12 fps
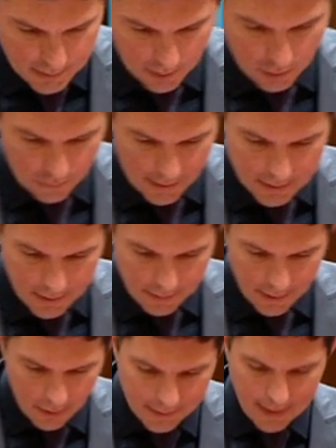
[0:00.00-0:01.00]
are correct,
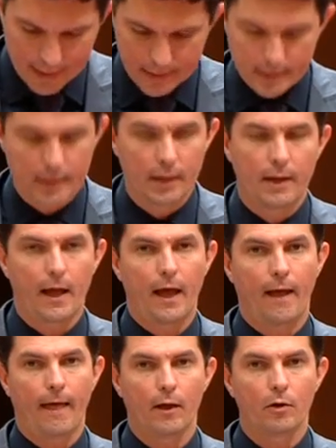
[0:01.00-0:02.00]
then I guess
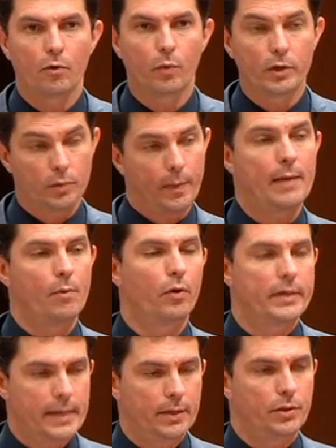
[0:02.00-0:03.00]
we should pay more
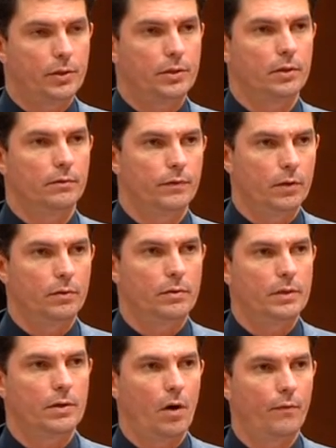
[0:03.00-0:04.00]
attention to the
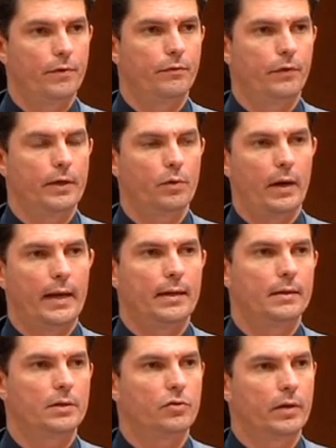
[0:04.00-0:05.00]
views of the free-to-air
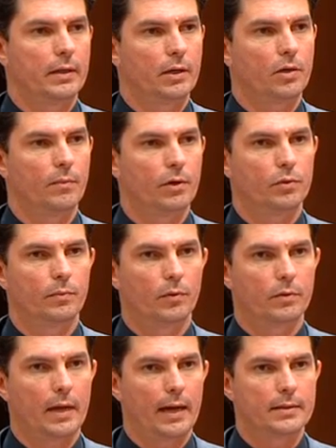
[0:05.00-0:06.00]
industry and the commercial
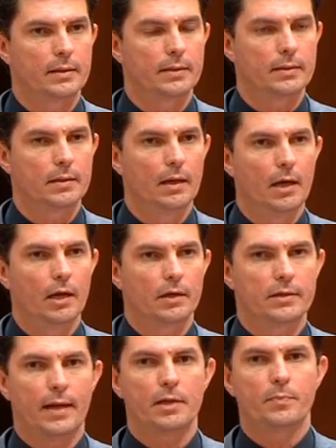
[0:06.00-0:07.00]
broadcasters,
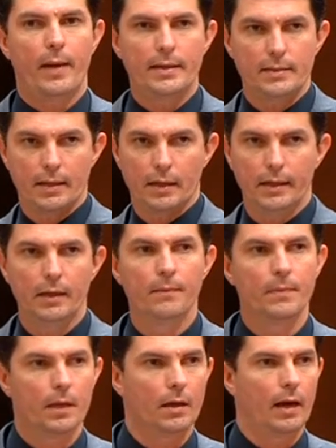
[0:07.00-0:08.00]
because that is basically
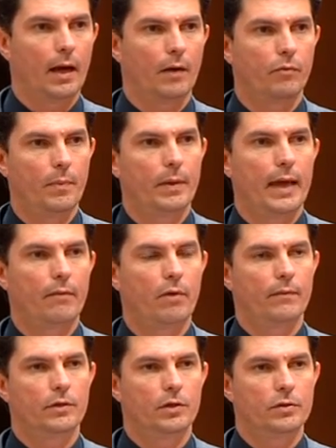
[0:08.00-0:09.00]
ripping ad
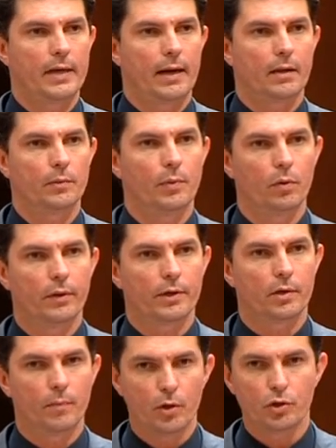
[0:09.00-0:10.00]
revenues out of the pool of the
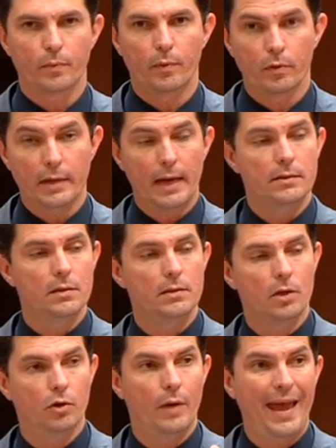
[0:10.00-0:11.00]
commercial broadcasters
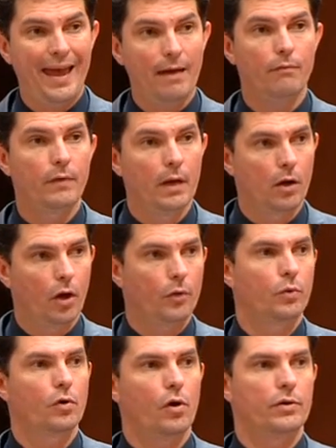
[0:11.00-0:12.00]
who have
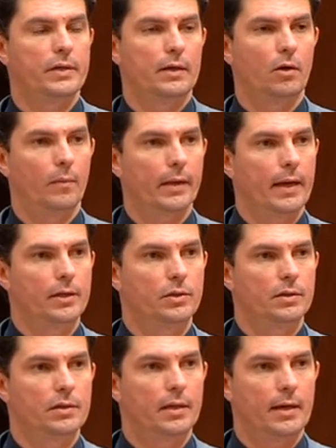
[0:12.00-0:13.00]
local content
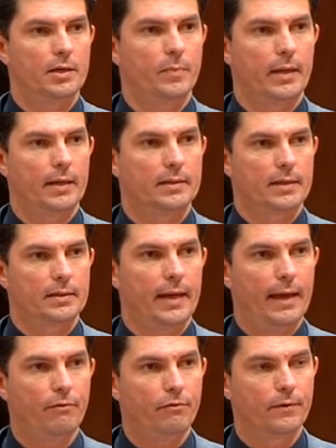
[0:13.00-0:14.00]
obligations that SBS doesn't
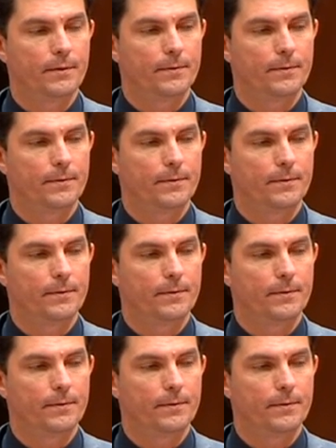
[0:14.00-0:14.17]
have.